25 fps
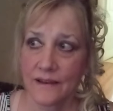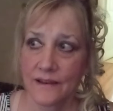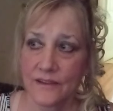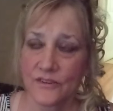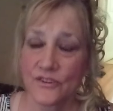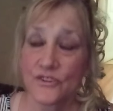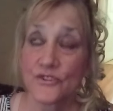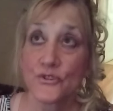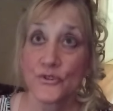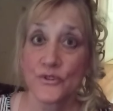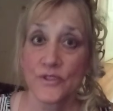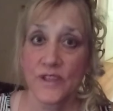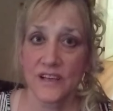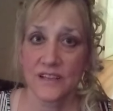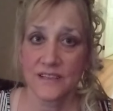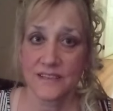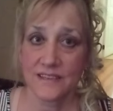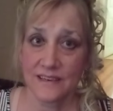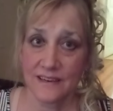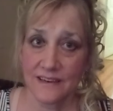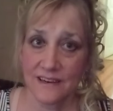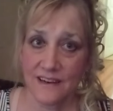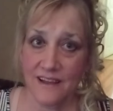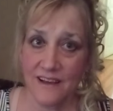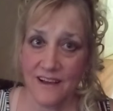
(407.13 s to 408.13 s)
in
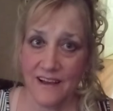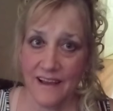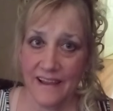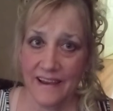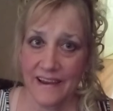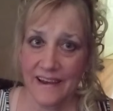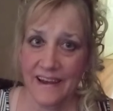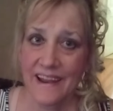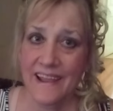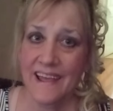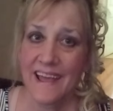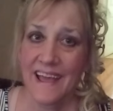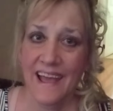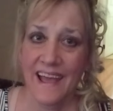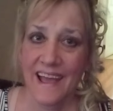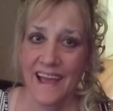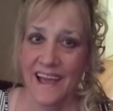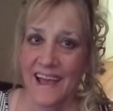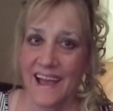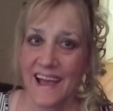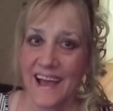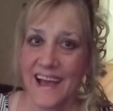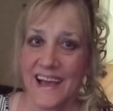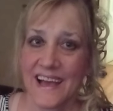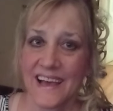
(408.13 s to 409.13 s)
2009.
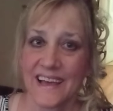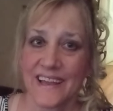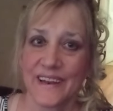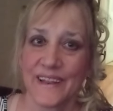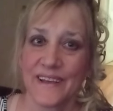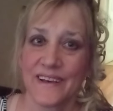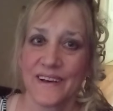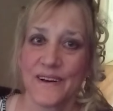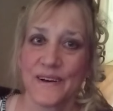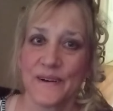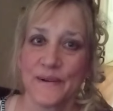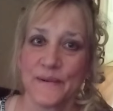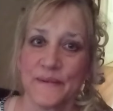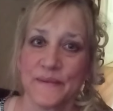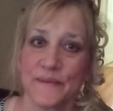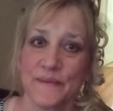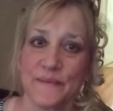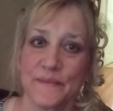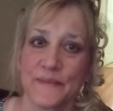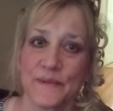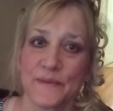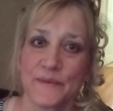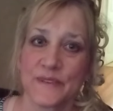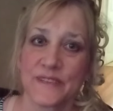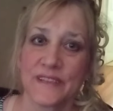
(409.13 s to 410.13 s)
And
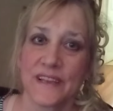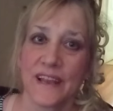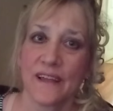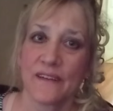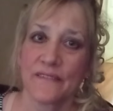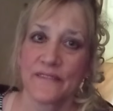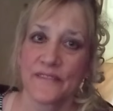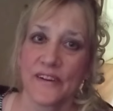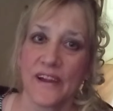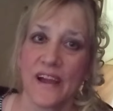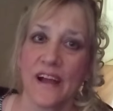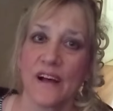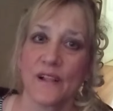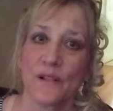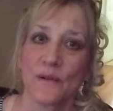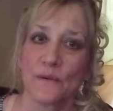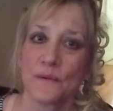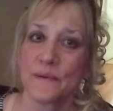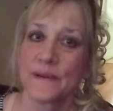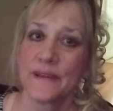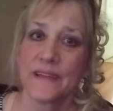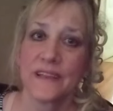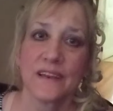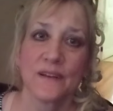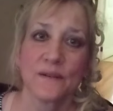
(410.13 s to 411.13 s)
it was the day after
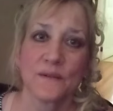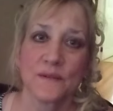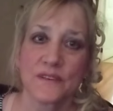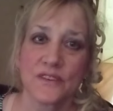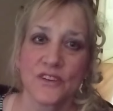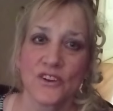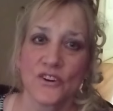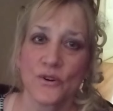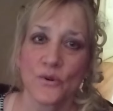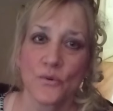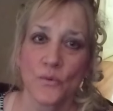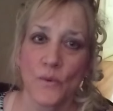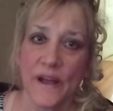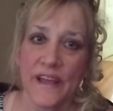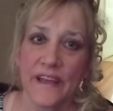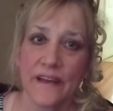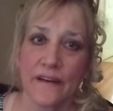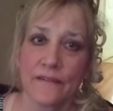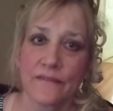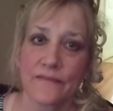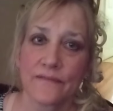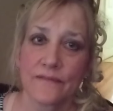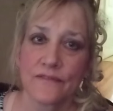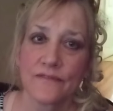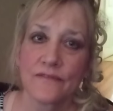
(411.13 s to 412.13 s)
Halloween. It was her
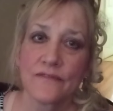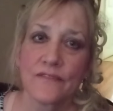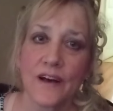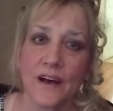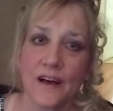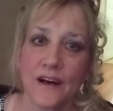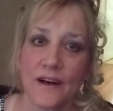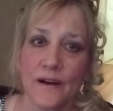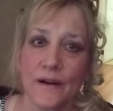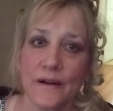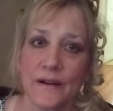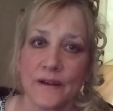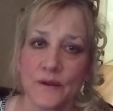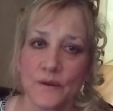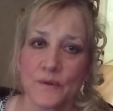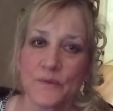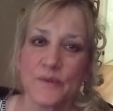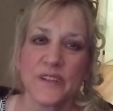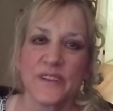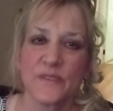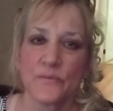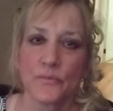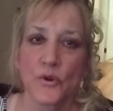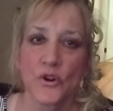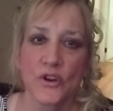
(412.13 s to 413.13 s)
way of,
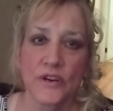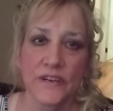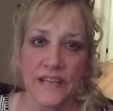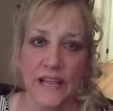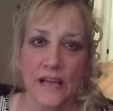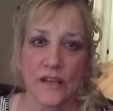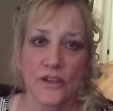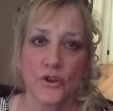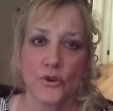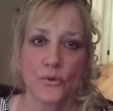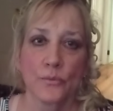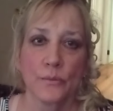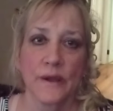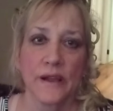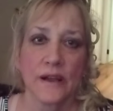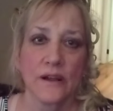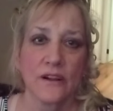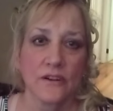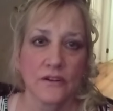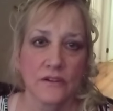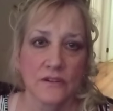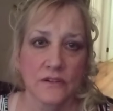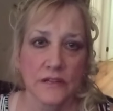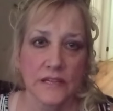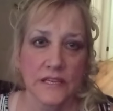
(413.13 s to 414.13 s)
it worked out
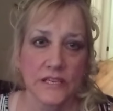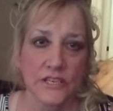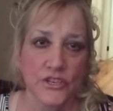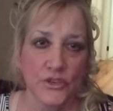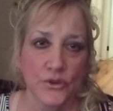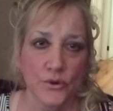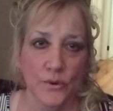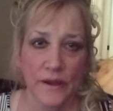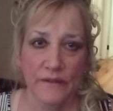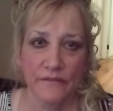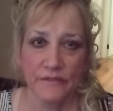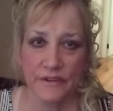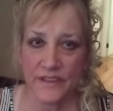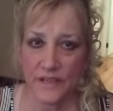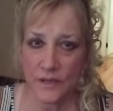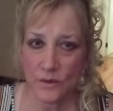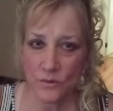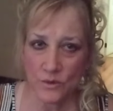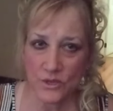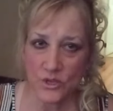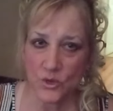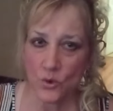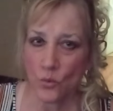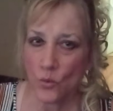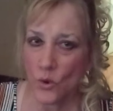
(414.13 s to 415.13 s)
numerically too. Everything
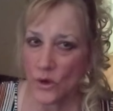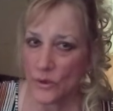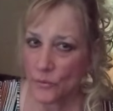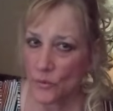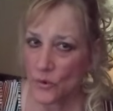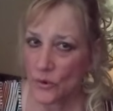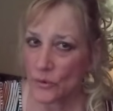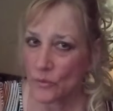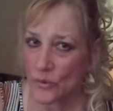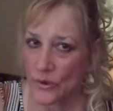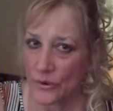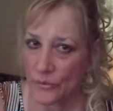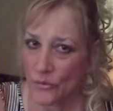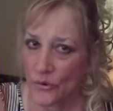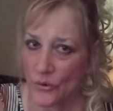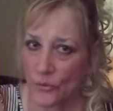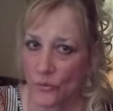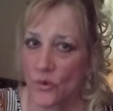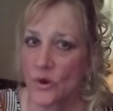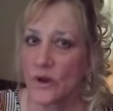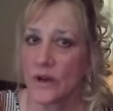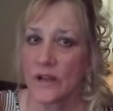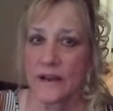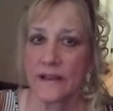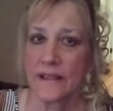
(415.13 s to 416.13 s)
was a
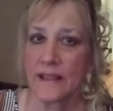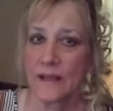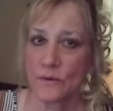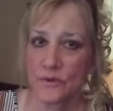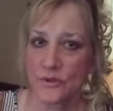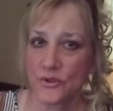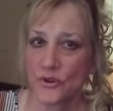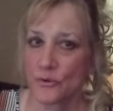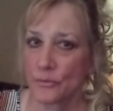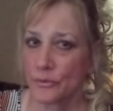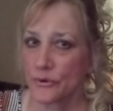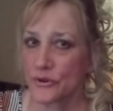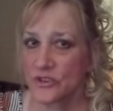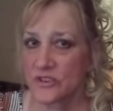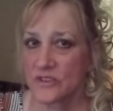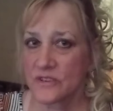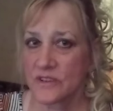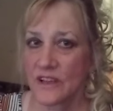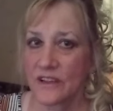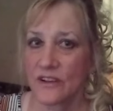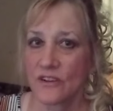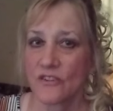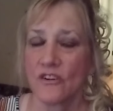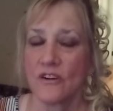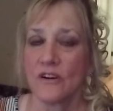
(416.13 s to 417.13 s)
11111, and that was her birth
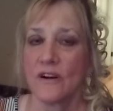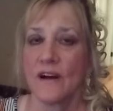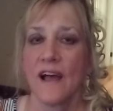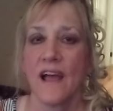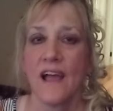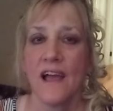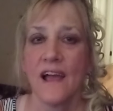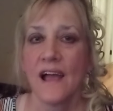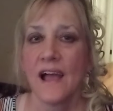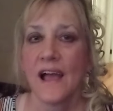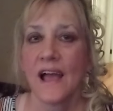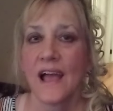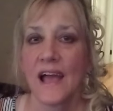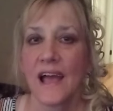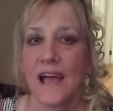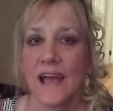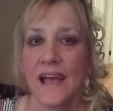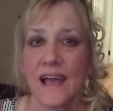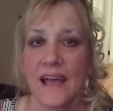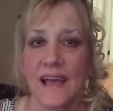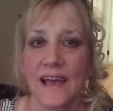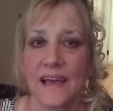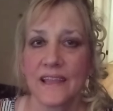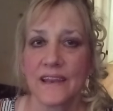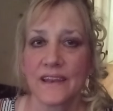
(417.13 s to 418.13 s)
cycle.
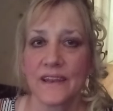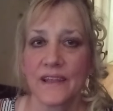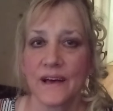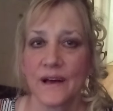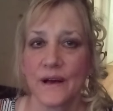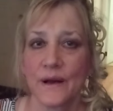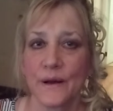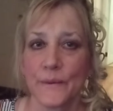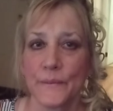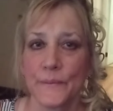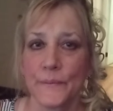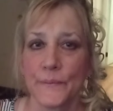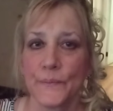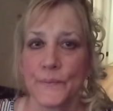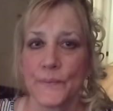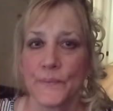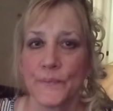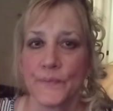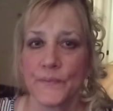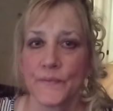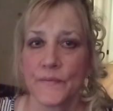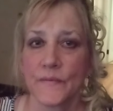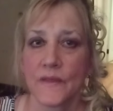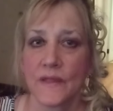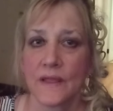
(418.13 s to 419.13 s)
And
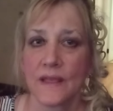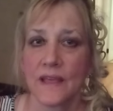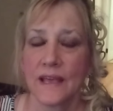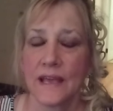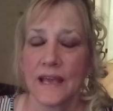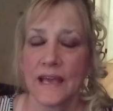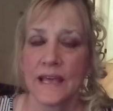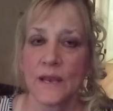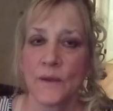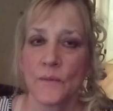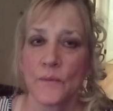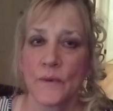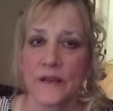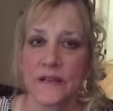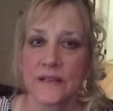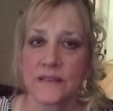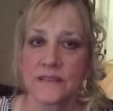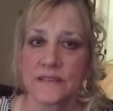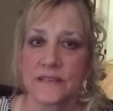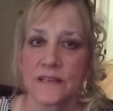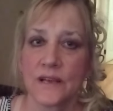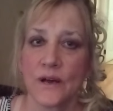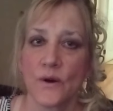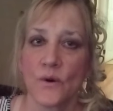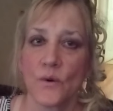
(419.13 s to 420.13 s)
anyway,
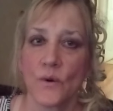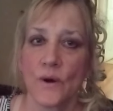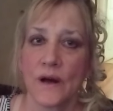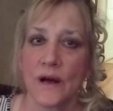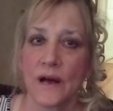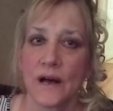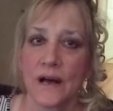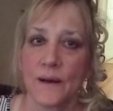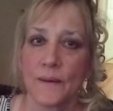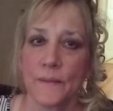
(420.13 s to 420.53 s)
so